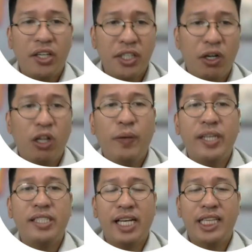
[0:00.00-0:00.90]
You
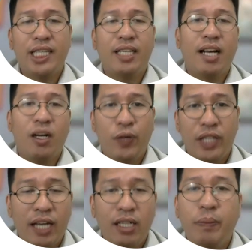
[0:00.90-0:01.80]
always interact with
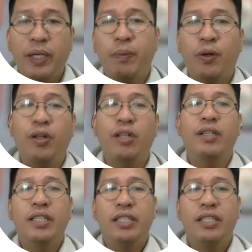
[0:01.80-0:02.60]
other people.